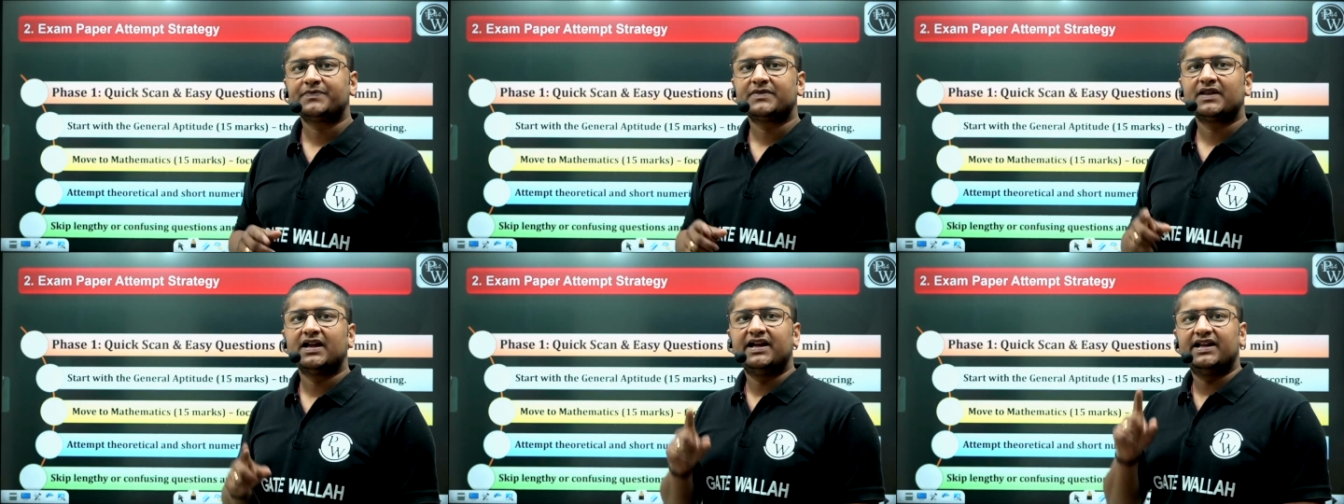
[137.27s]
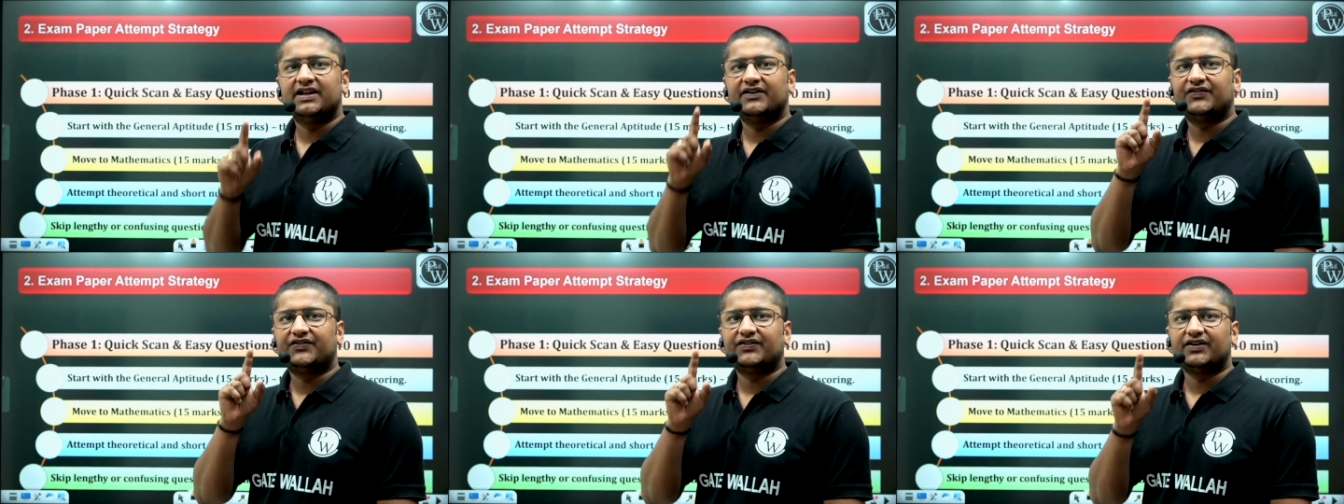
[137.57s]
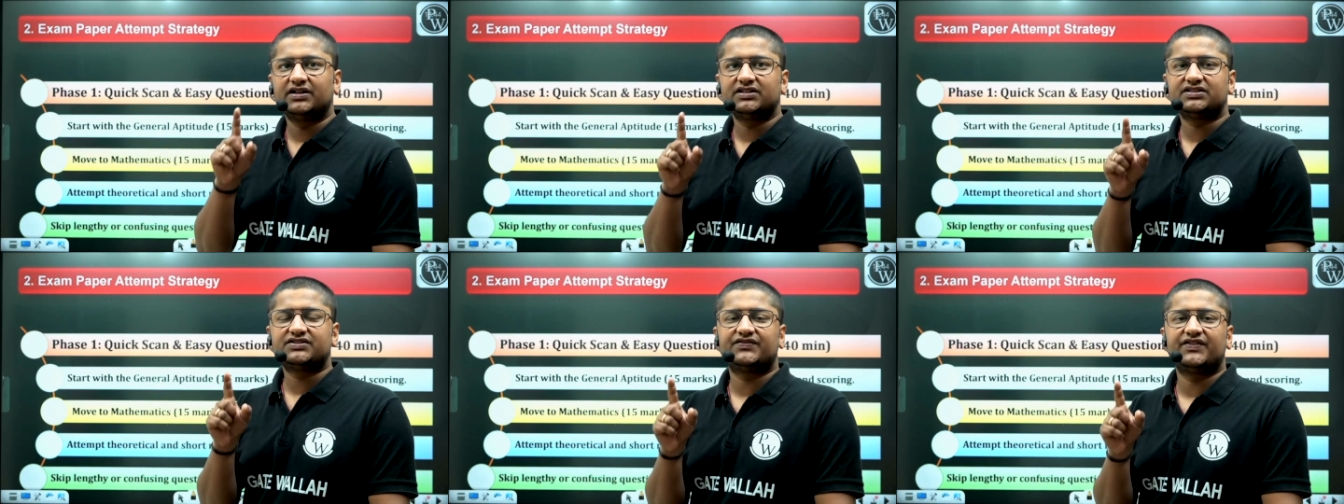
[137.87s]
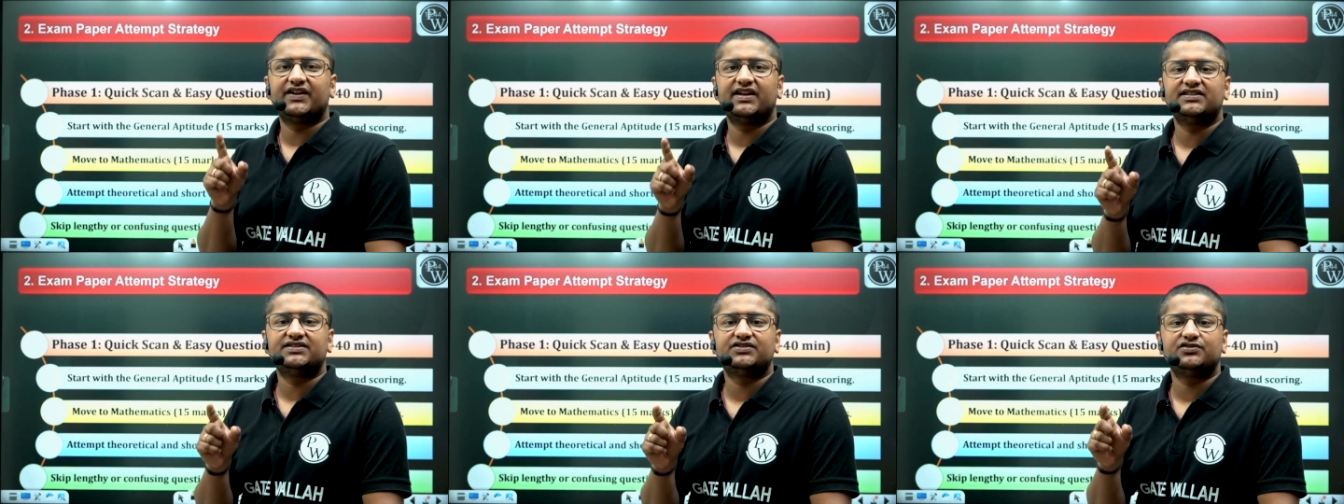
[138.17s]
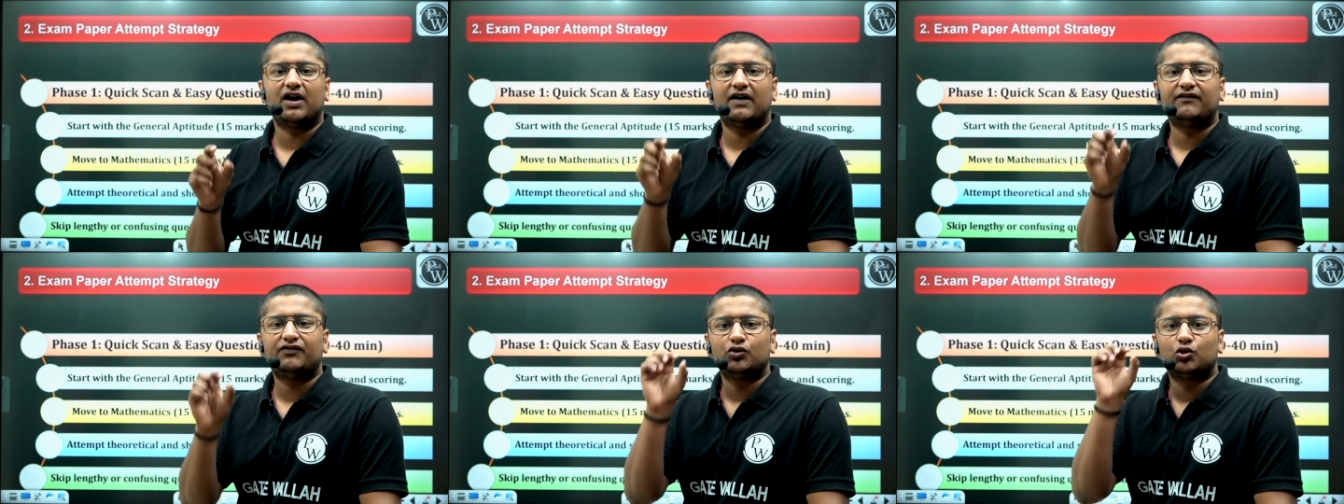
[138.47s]
in a first phase you
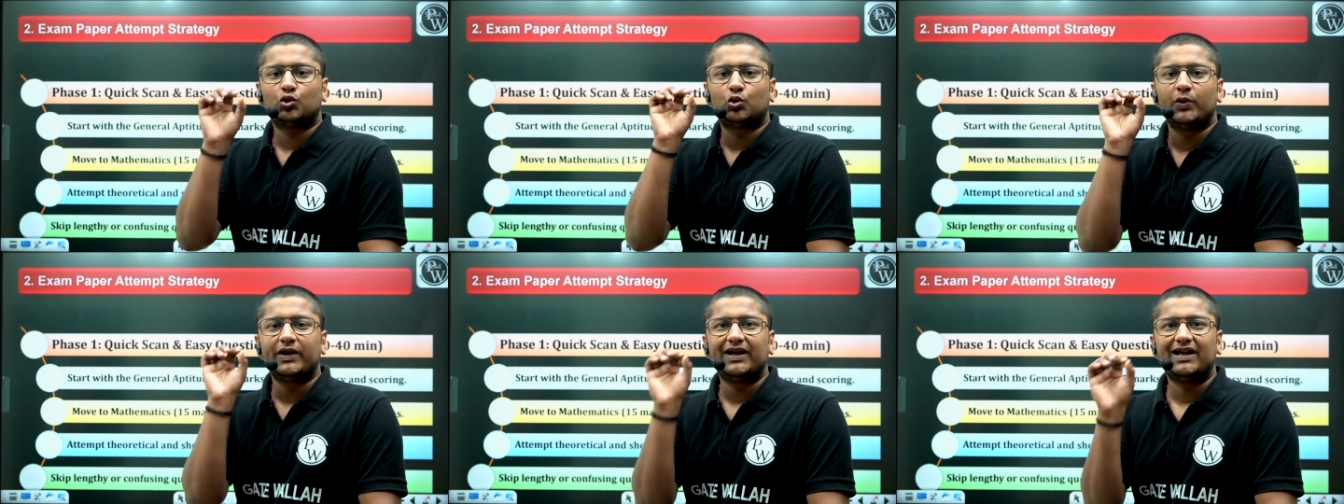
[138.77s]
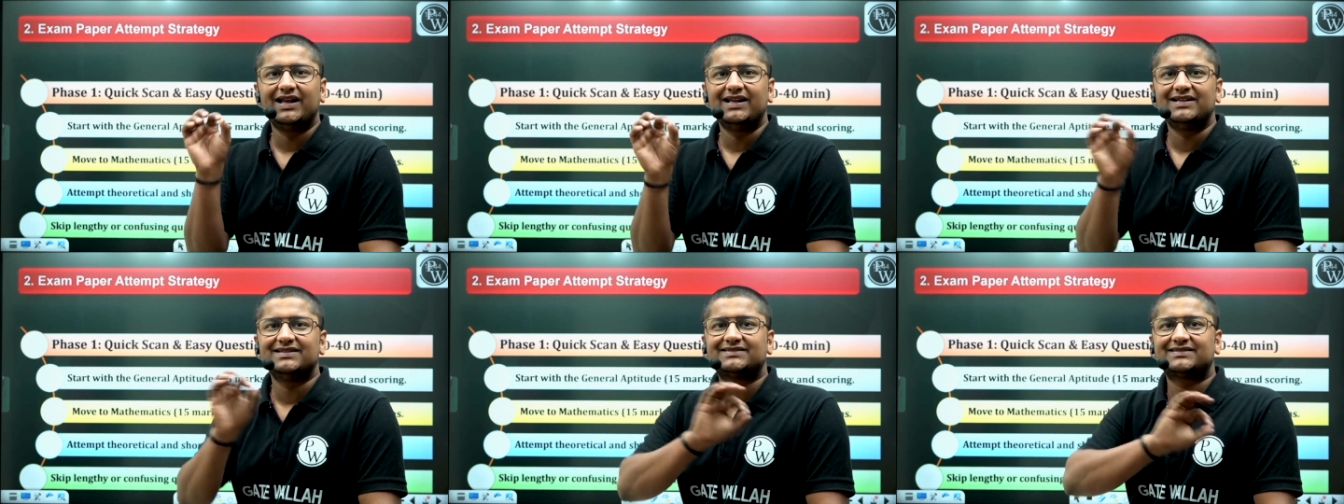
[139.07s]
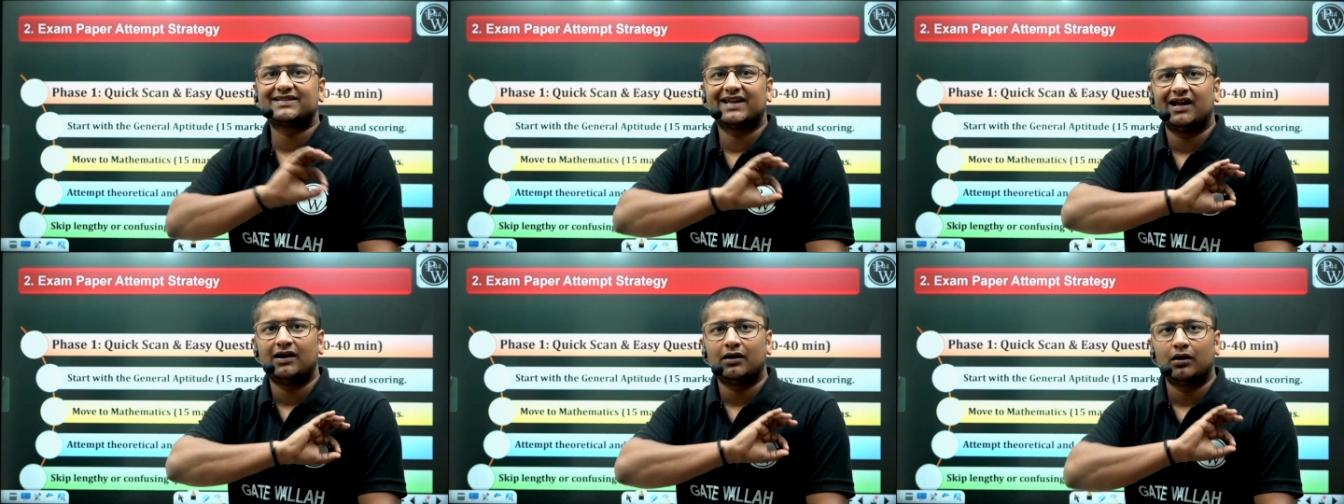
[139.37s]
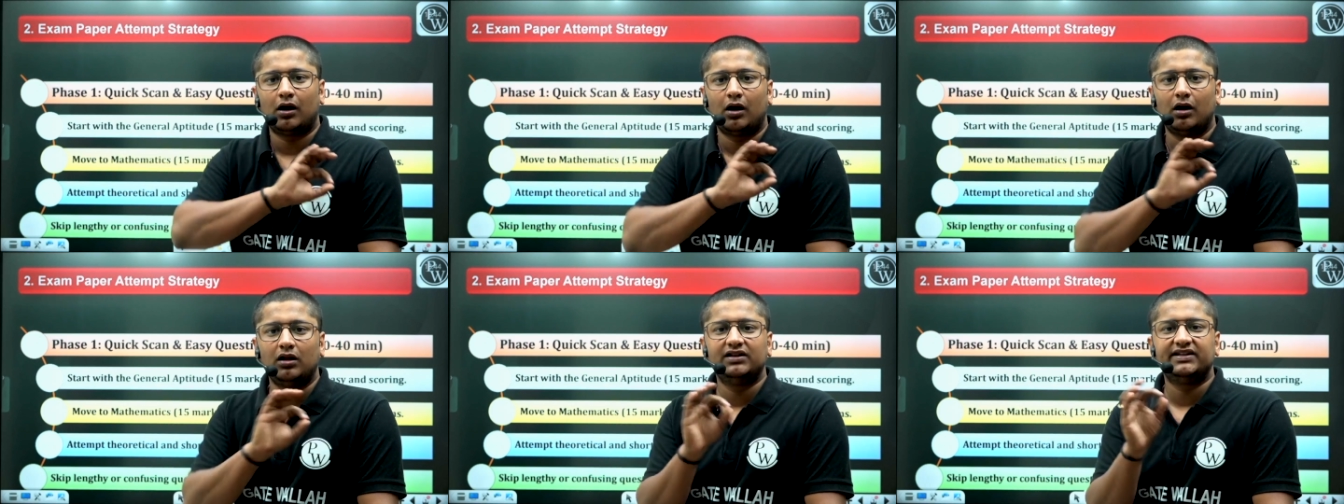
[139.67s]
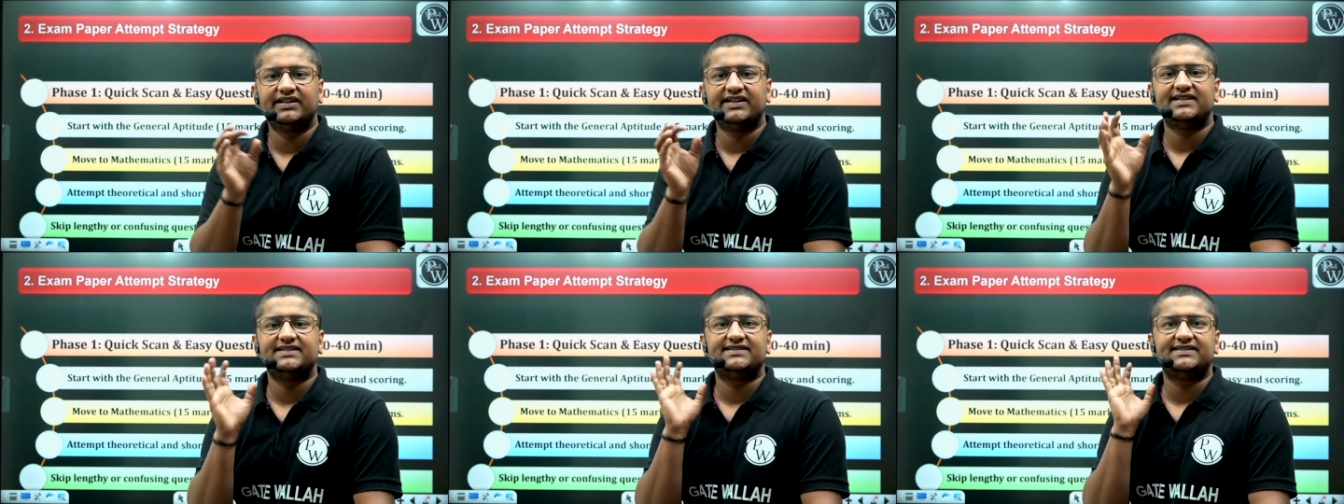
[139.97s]
have to quickly scan all the
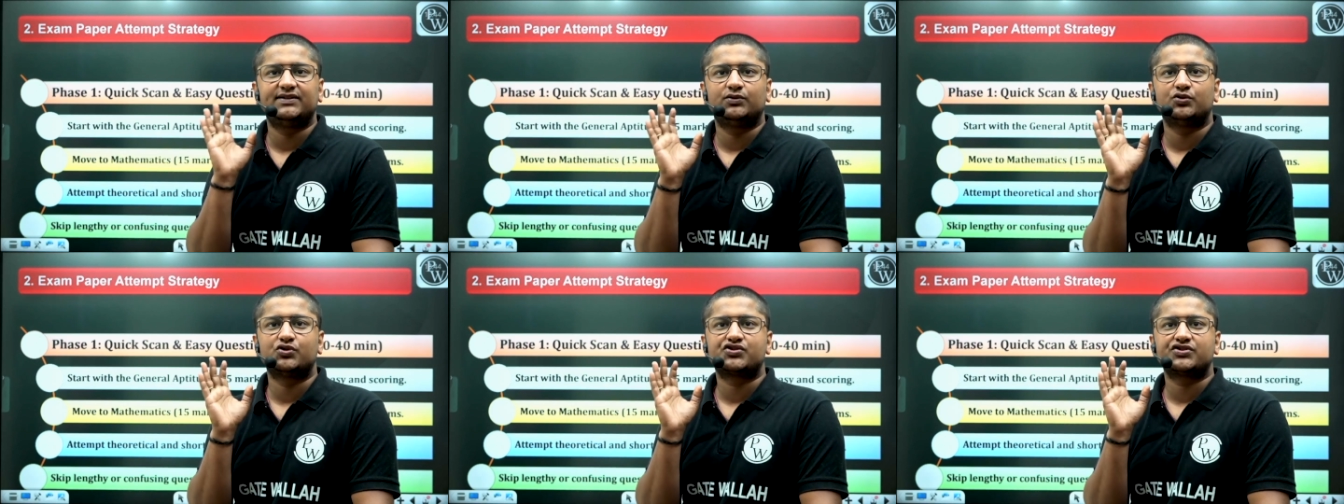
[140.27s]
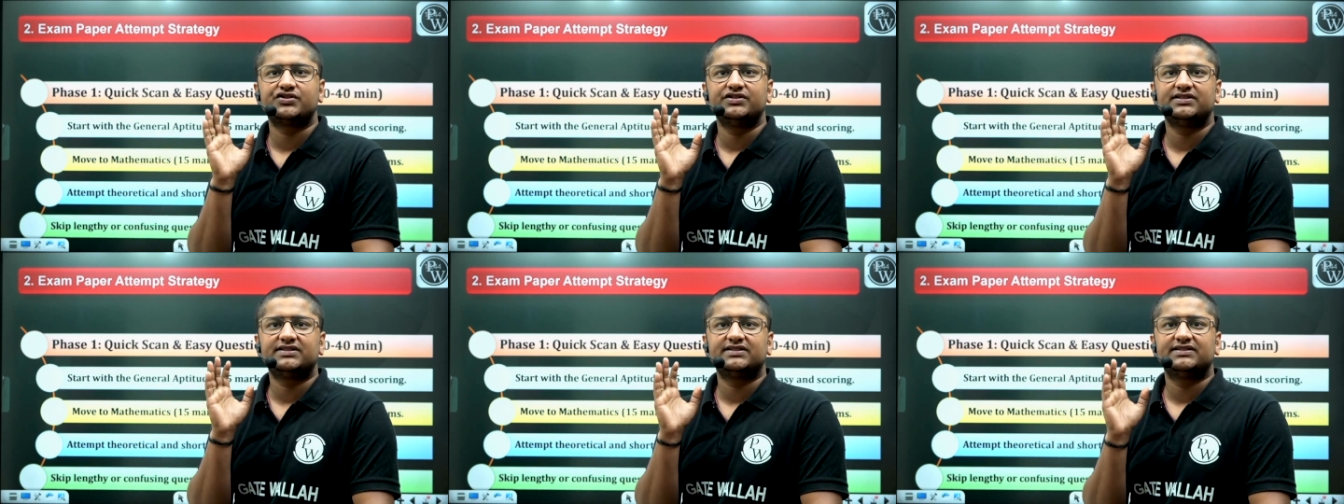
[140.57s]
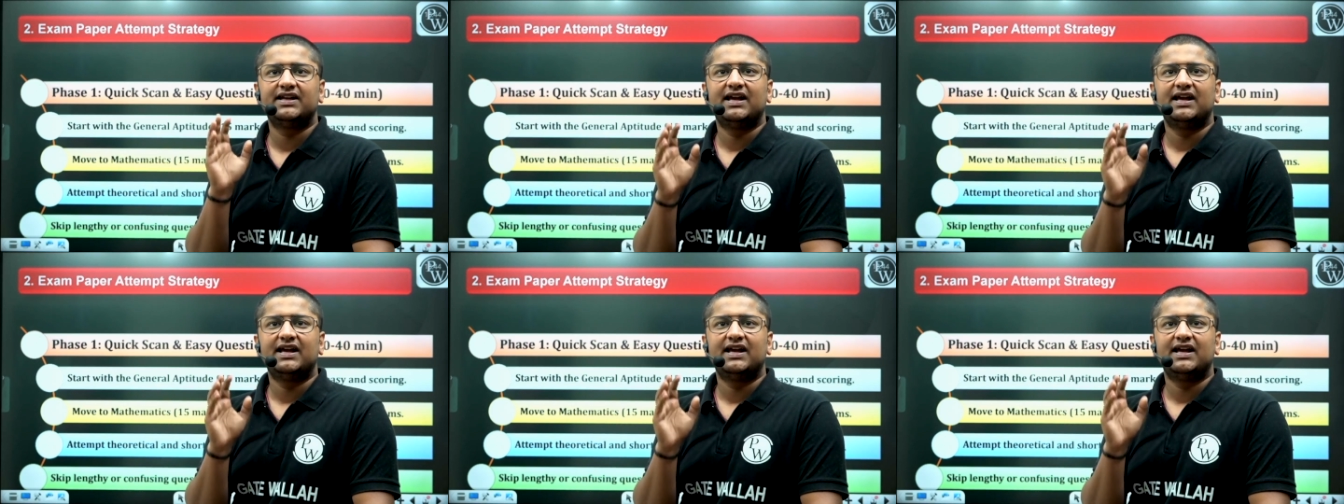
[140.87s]
easy questions